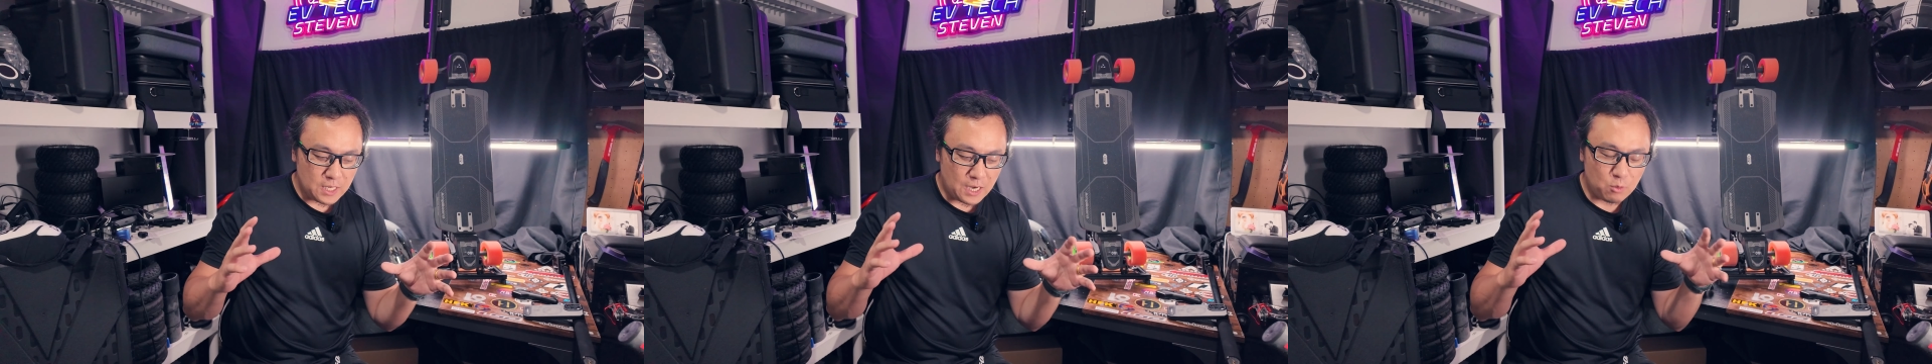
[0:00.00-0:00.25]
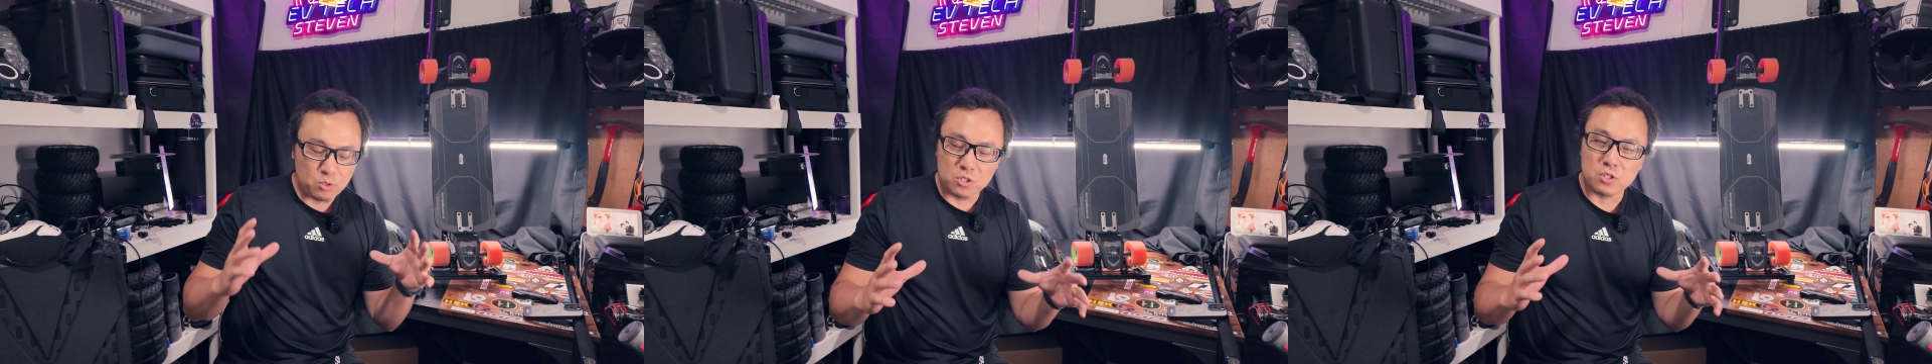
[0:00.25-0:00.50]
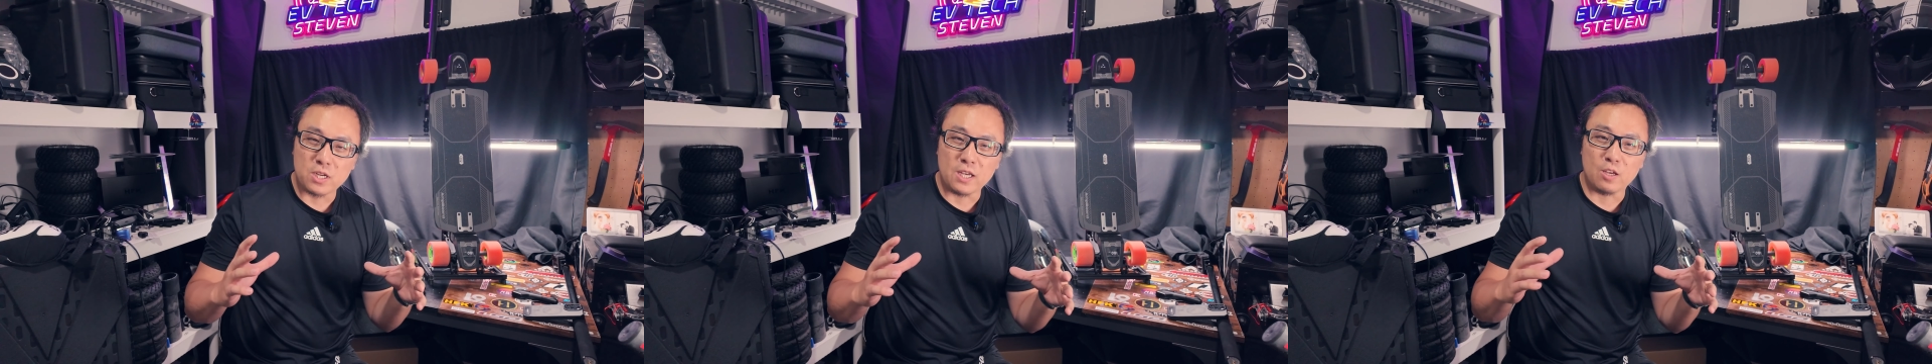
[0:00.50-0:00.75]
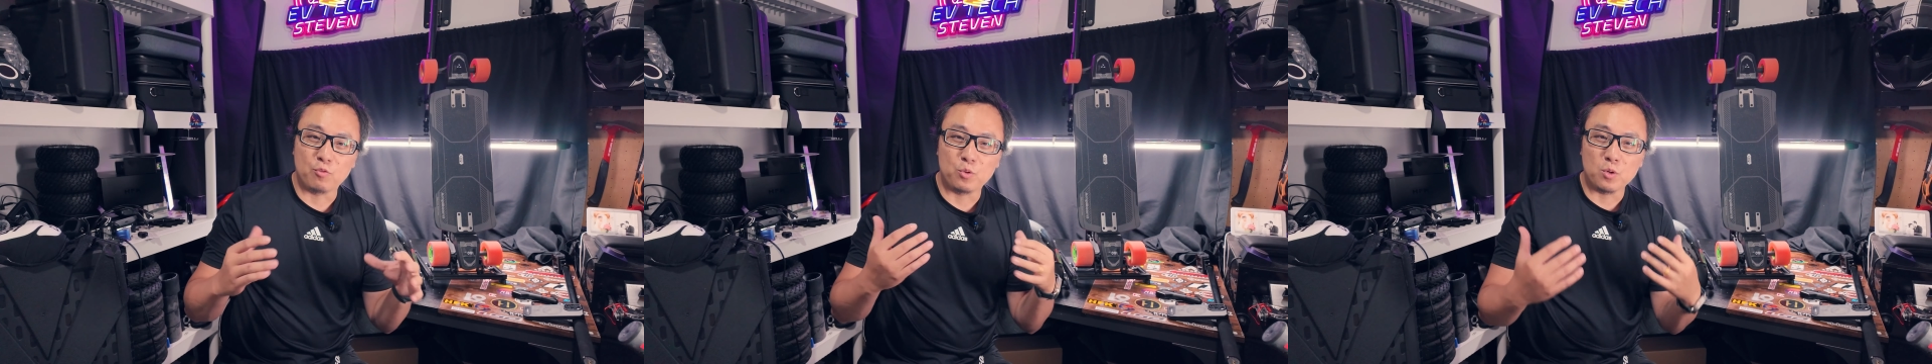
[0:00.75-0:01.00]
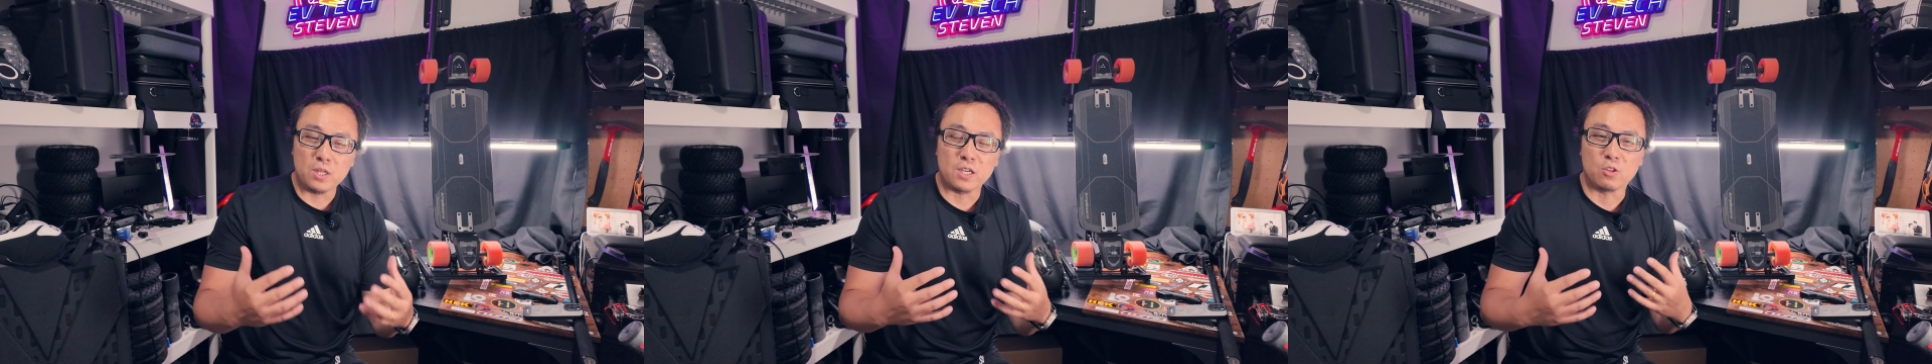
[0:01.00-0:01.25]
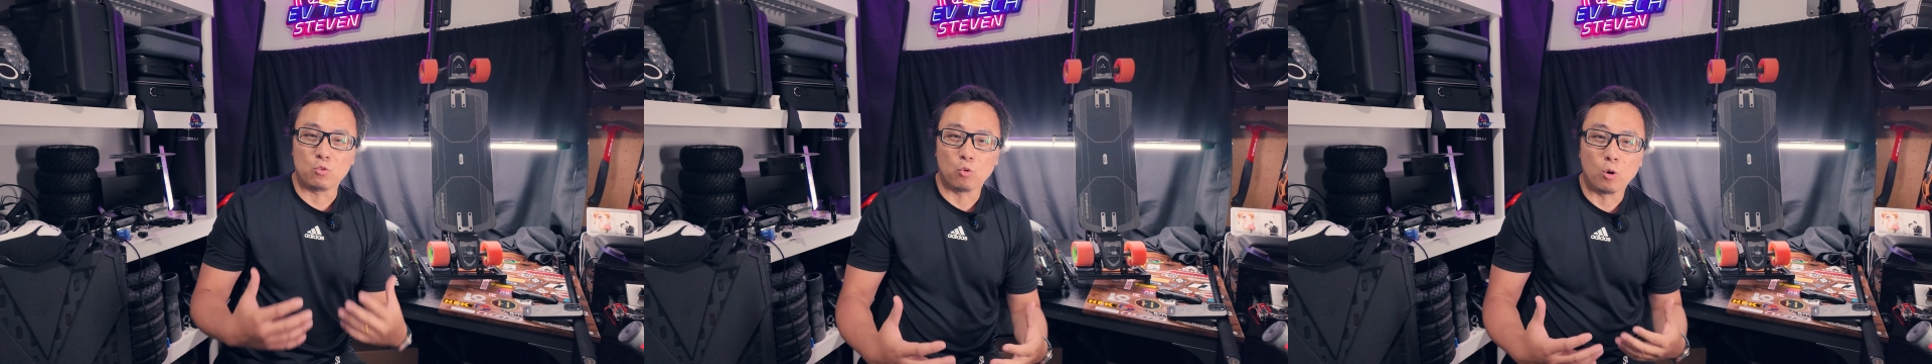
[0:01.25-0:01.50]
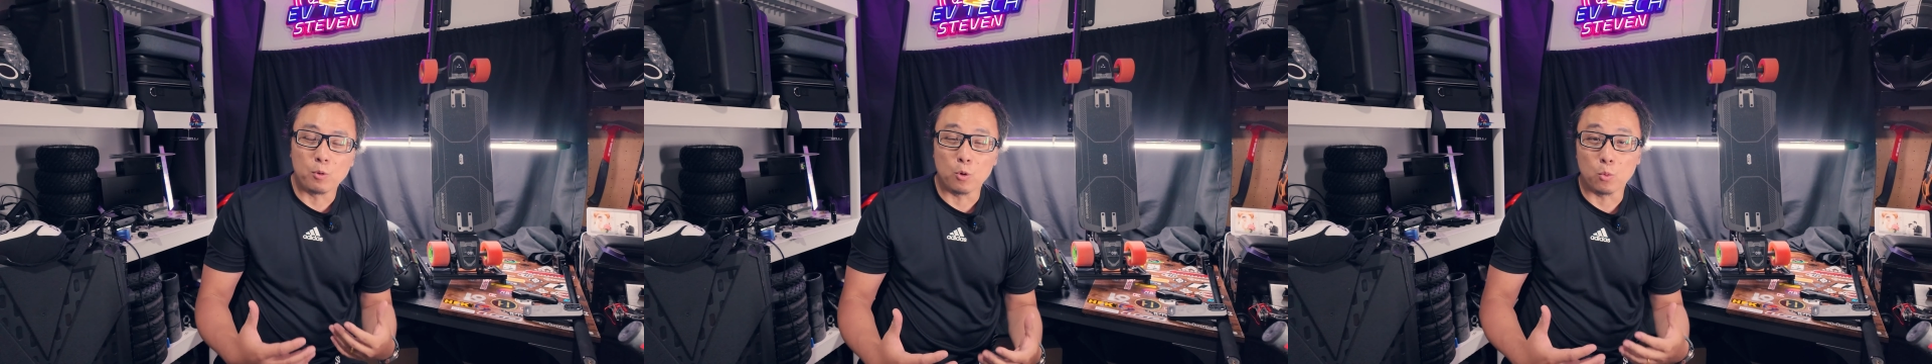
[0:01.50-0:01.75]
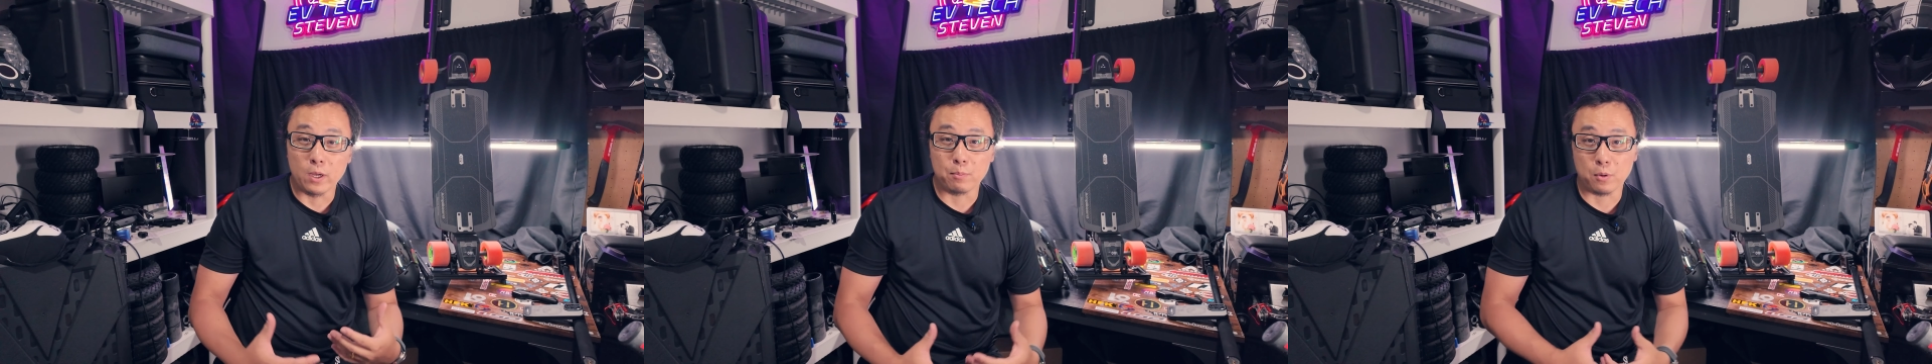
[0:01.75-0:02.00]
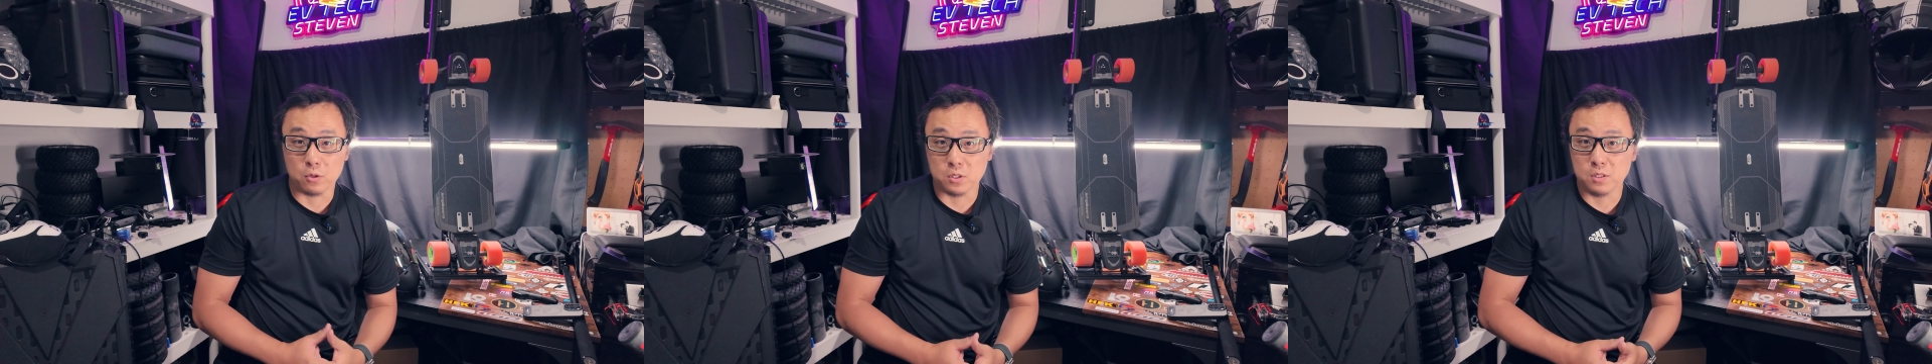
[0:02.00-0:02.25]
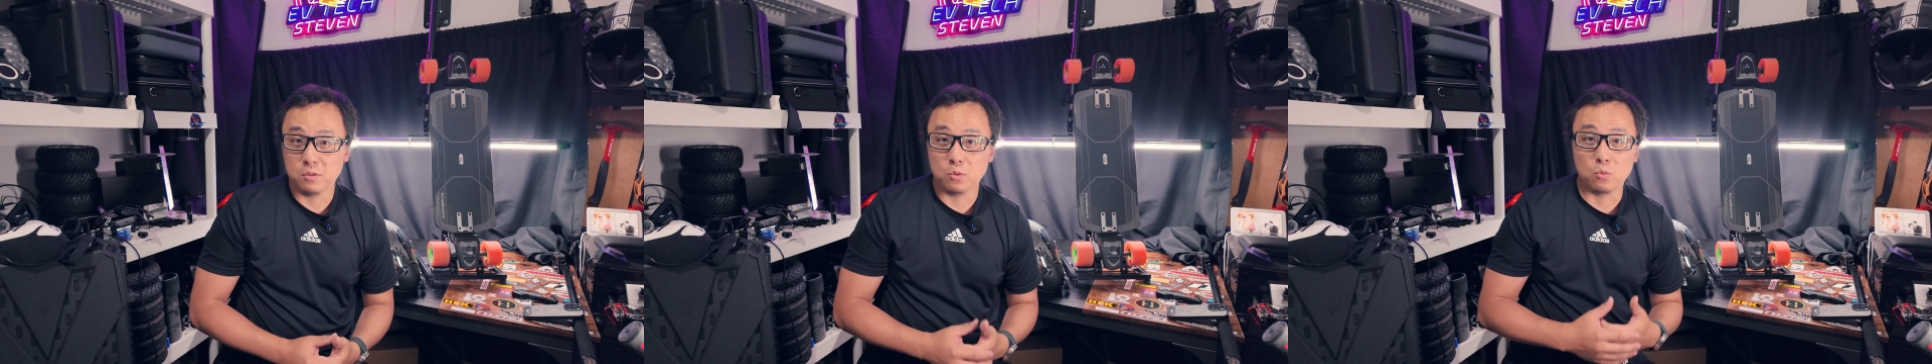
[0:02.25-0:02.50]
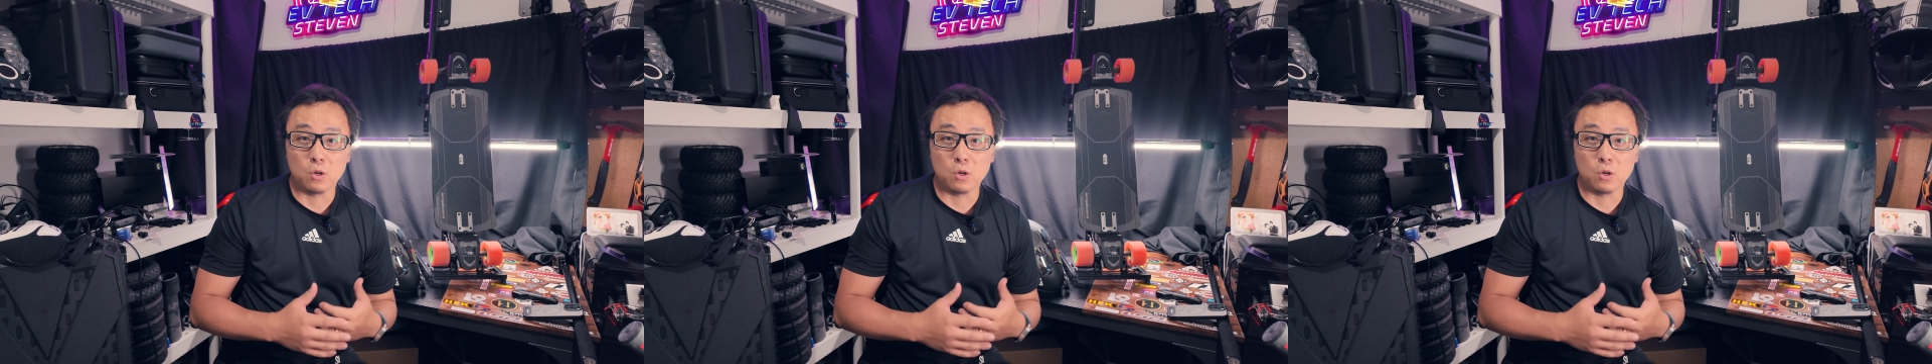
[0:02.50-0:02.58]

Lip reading: I would just say if you're like a normal weight person,